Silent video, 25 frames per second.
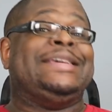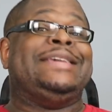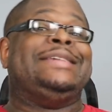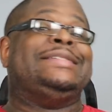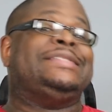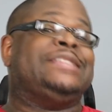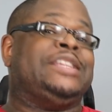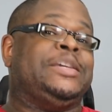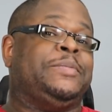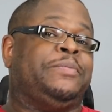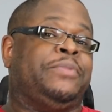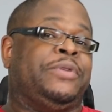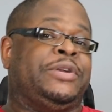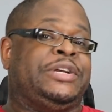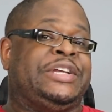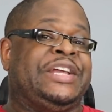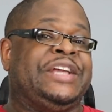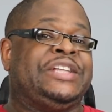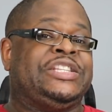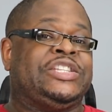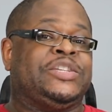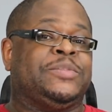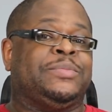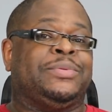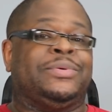easily
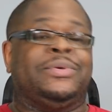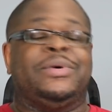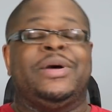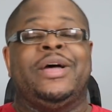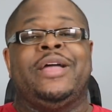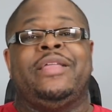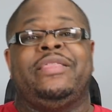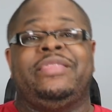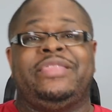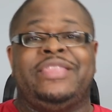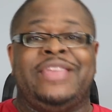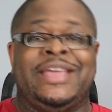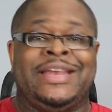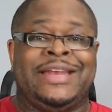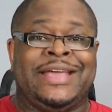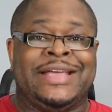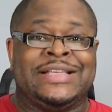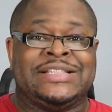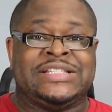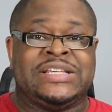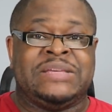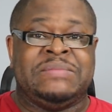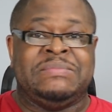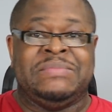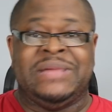predictable, then
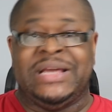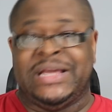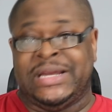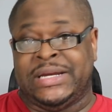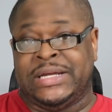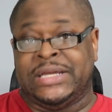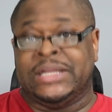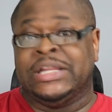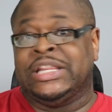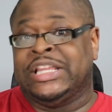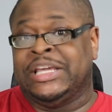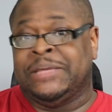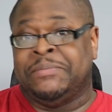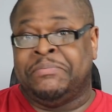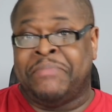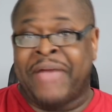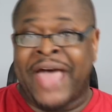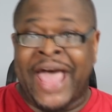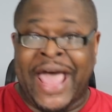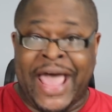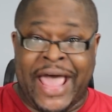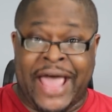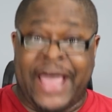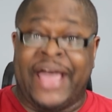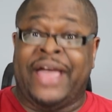it's immediately
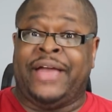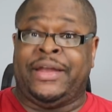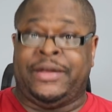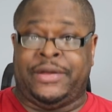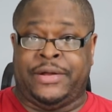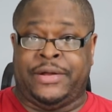bad.